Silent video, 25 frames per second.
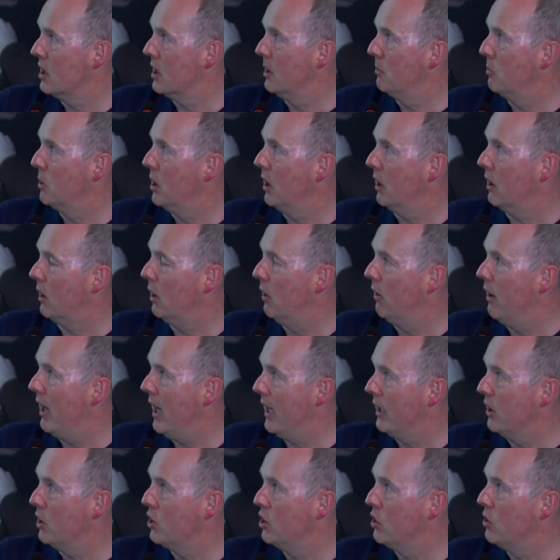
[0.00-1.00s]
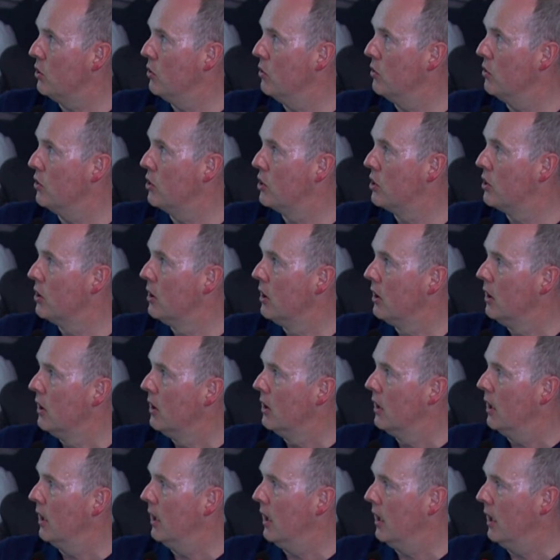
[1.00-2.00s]
and the particular attitudes
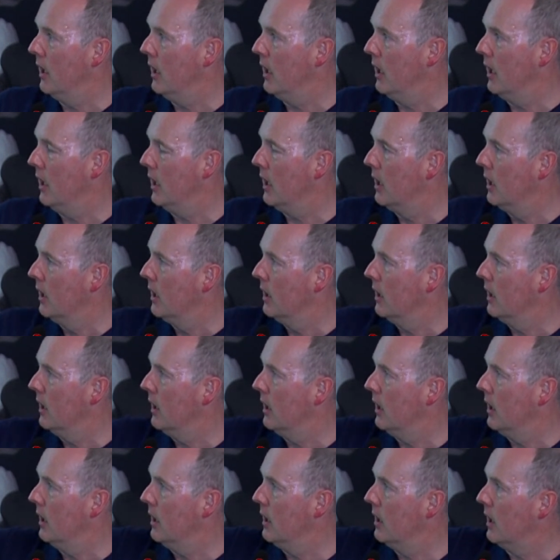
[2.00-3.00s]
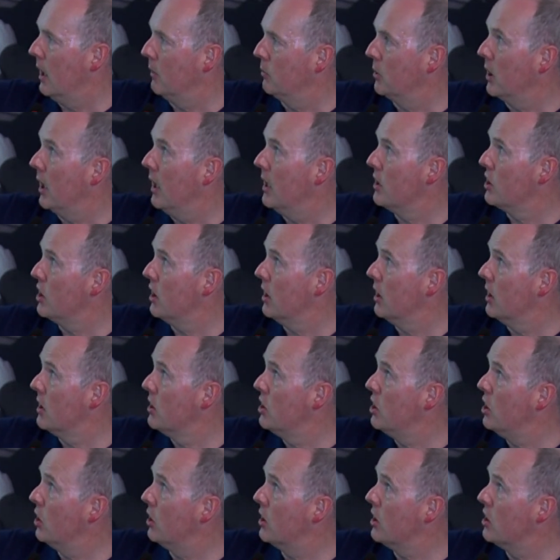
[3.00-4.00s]
in Abkhazia.
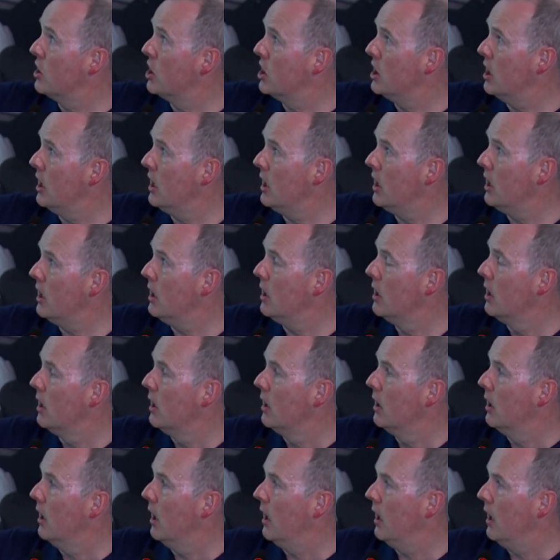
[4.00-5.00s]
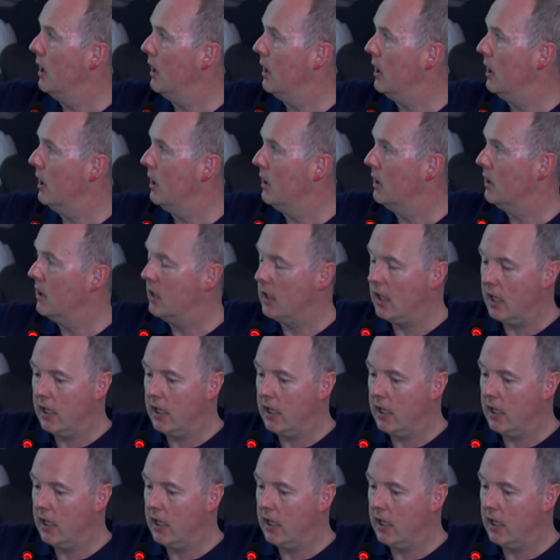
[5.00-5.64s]
As you can see, the